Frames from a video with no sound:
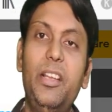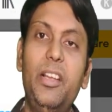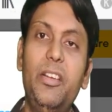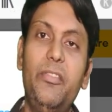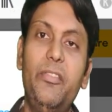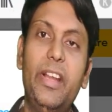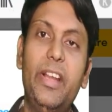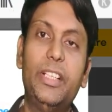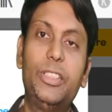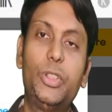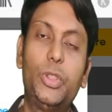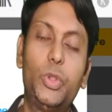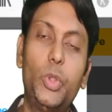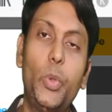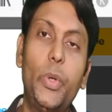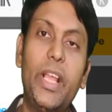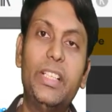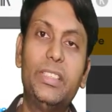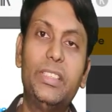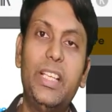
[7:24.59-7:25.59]
where
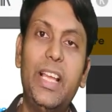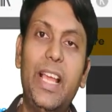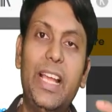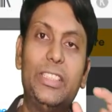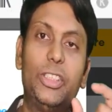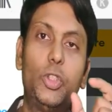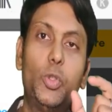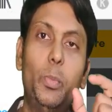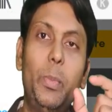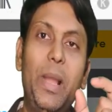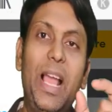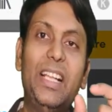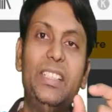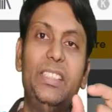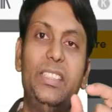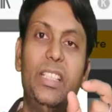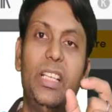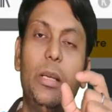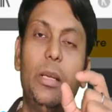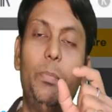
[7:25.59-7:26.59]
students has to match
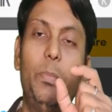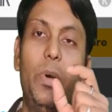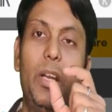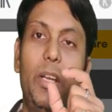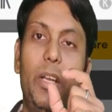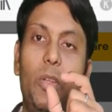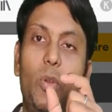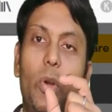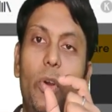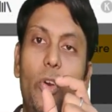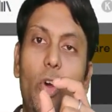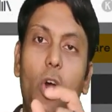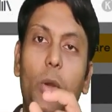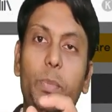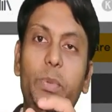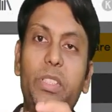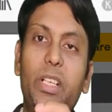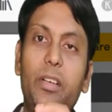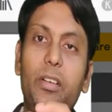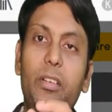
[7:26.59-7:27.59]
a particular
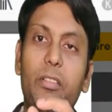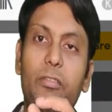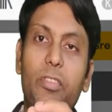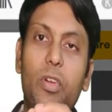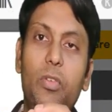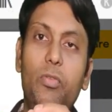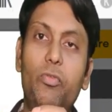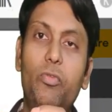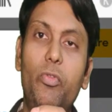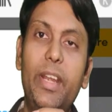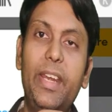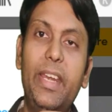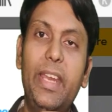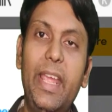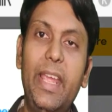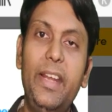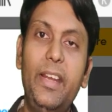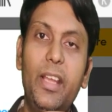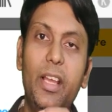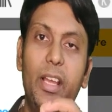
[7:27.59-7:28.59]
option from one
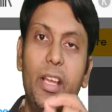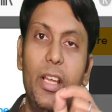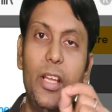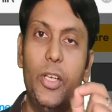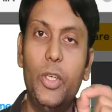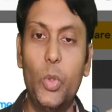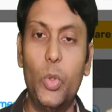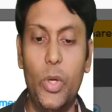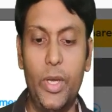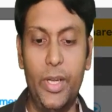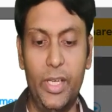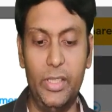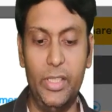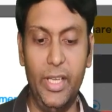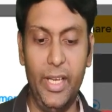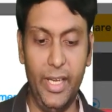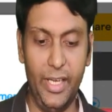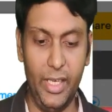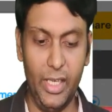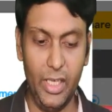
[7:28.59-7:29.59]
end to another
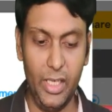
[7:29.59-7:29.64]
end.